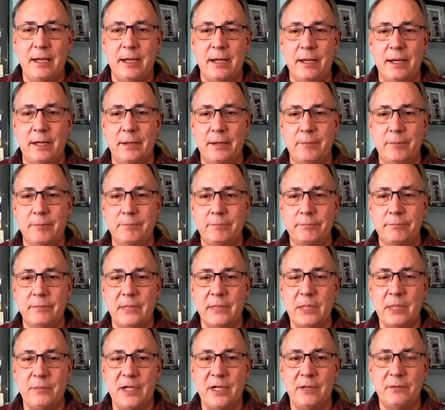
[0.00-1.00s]

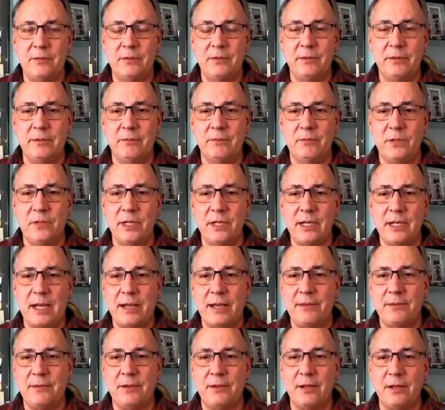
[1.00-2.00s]
But what
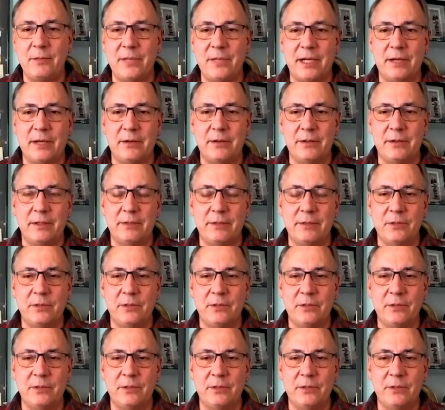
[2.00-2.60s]
I thought about